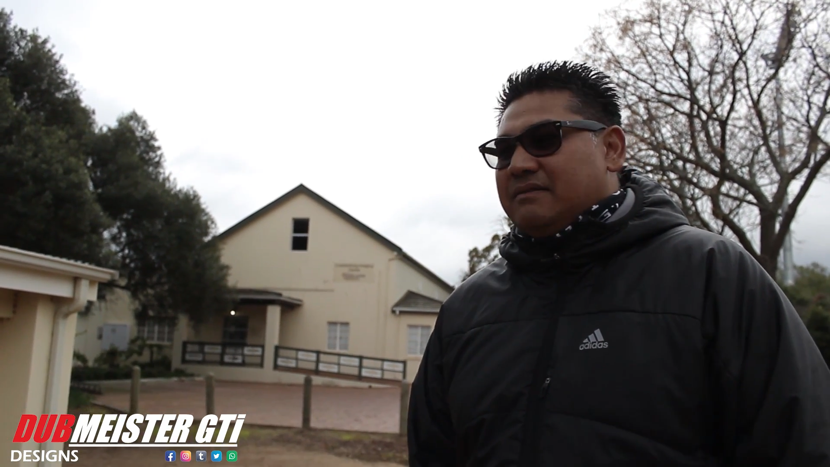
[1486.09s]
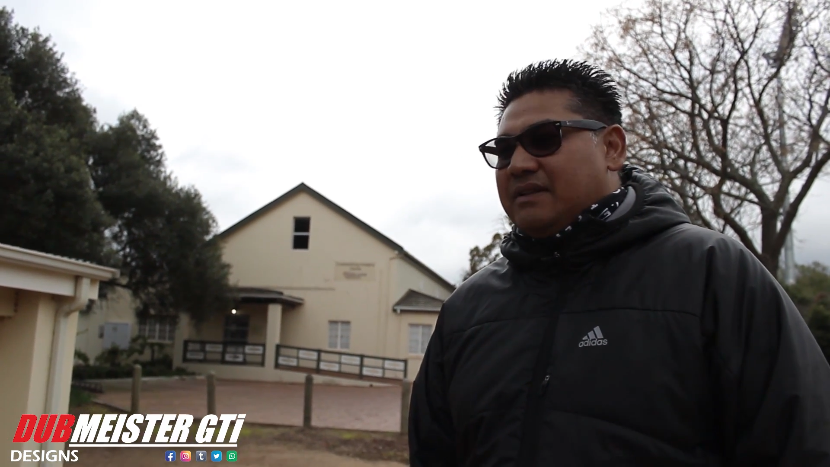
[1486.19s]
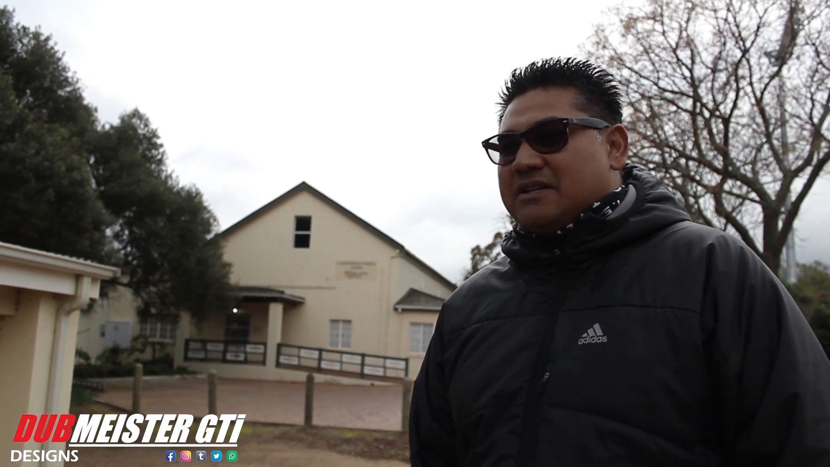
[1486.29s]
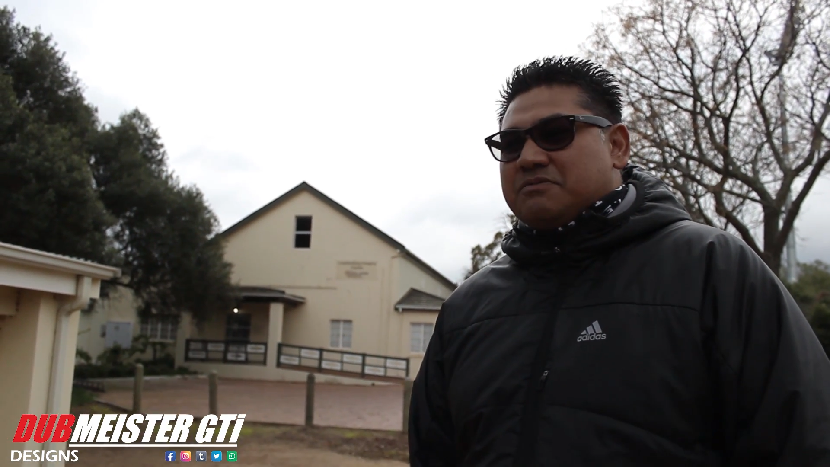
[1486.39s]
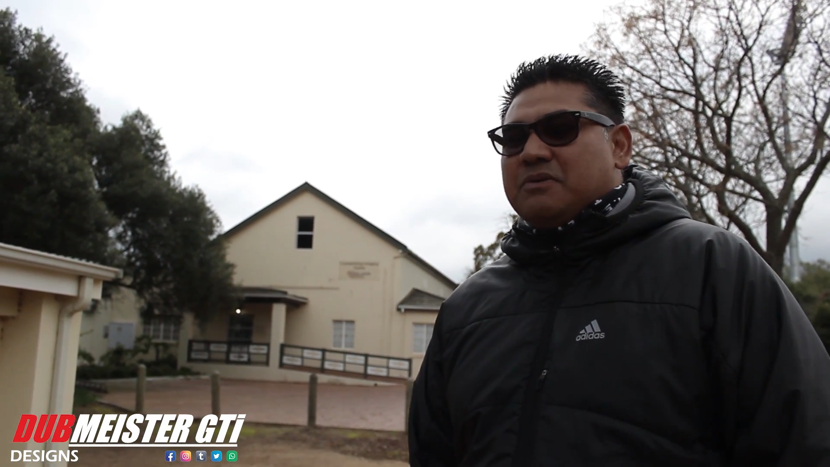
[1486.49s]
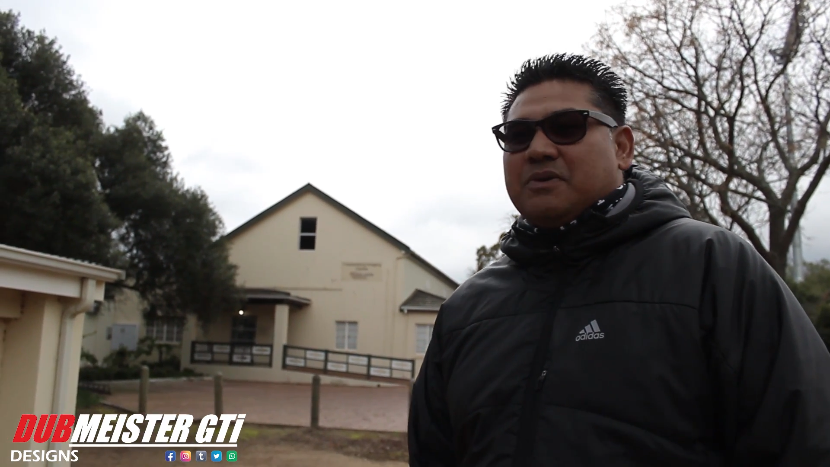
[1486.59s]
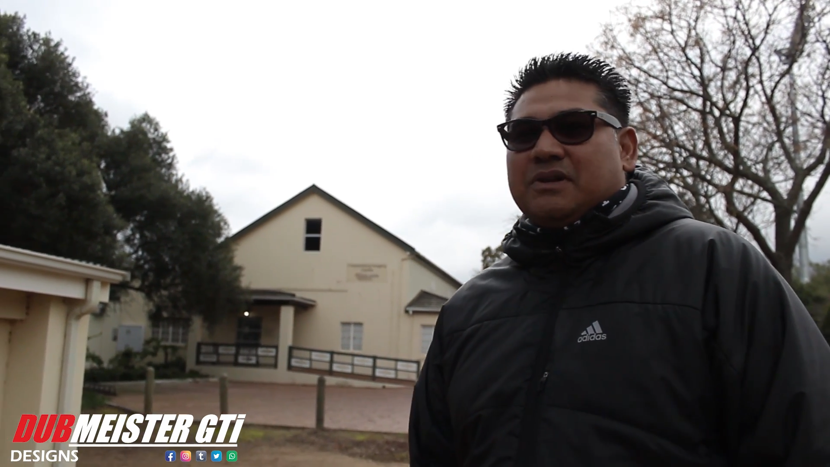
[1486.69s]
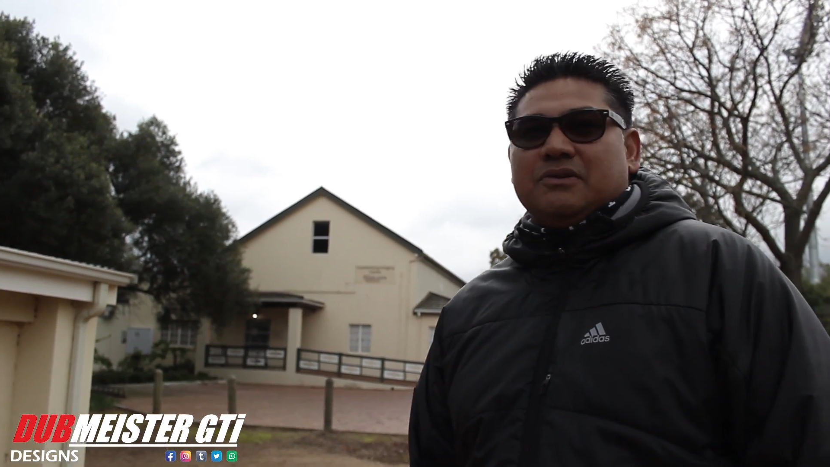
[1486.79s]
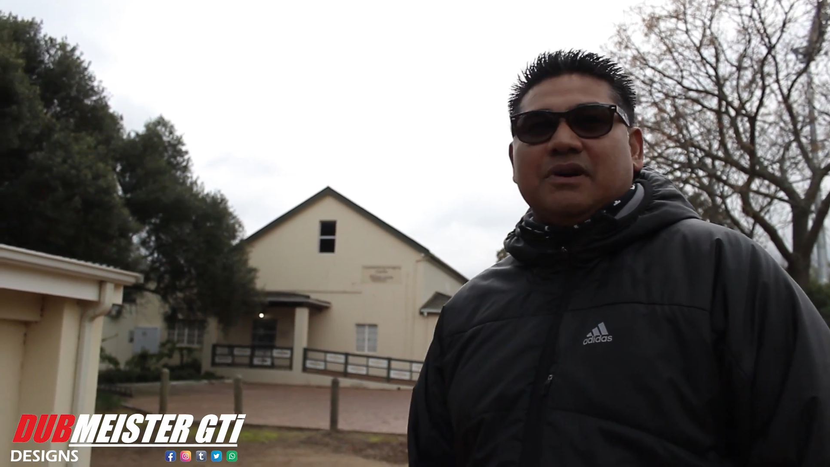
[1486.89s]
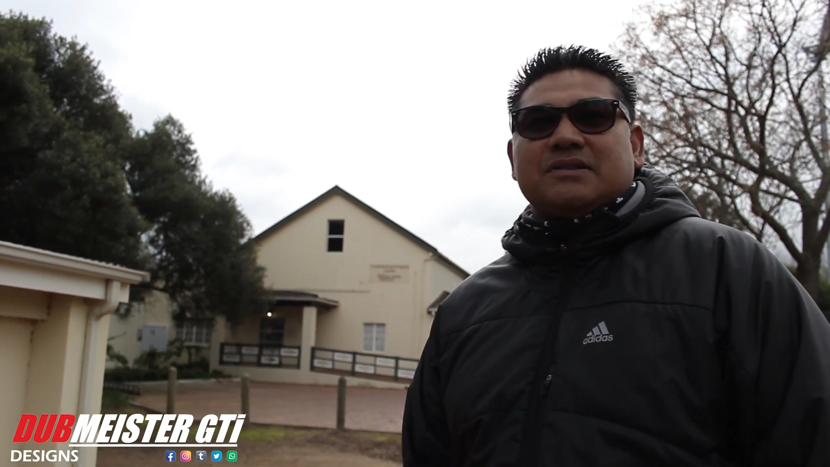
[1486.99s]
That is probably what
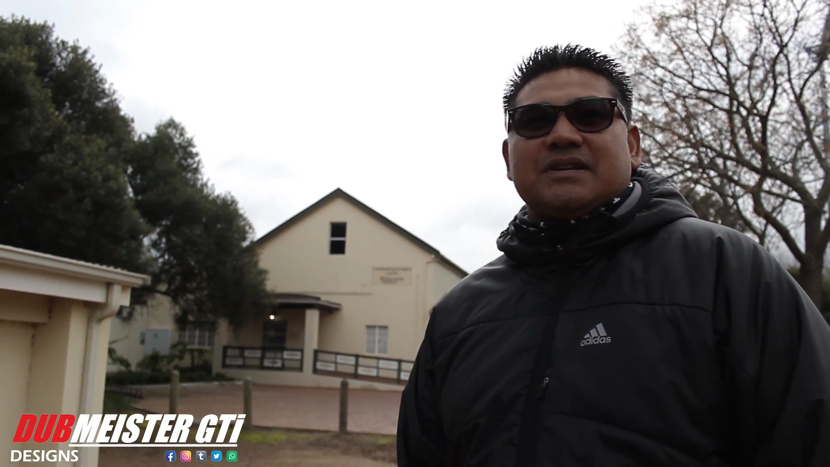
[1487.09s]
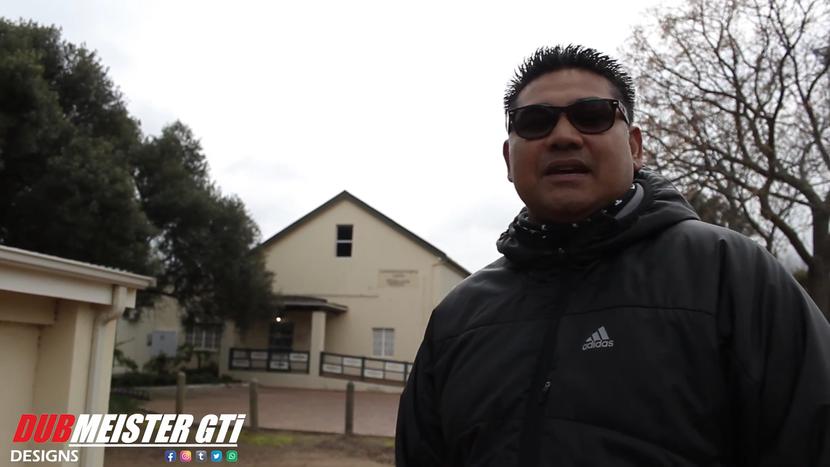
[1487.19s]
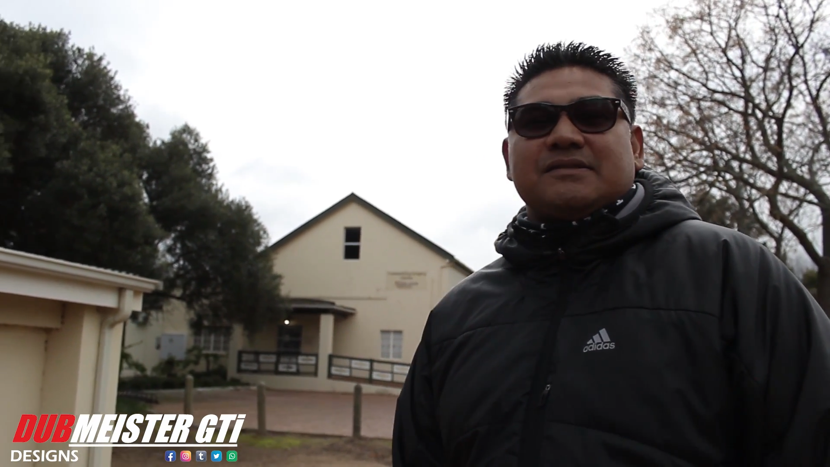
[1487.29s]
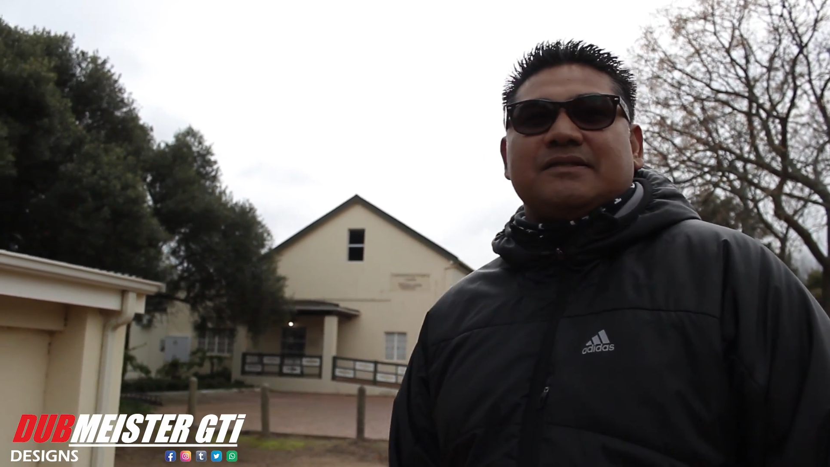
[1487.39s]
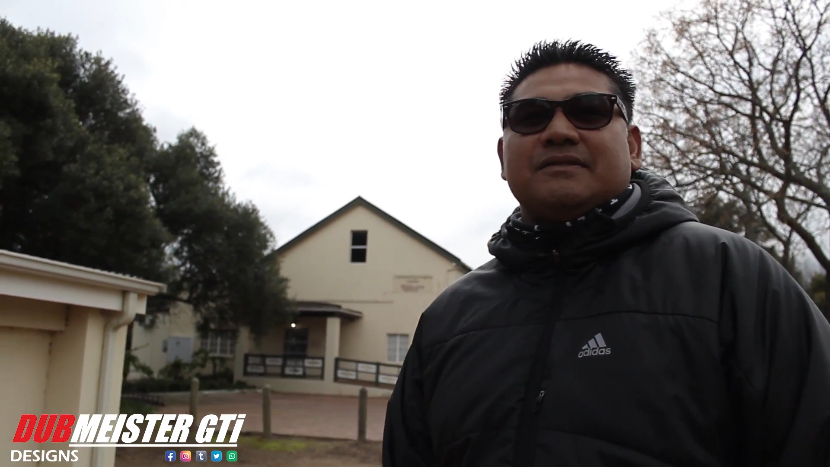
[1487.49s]
I'll do outside.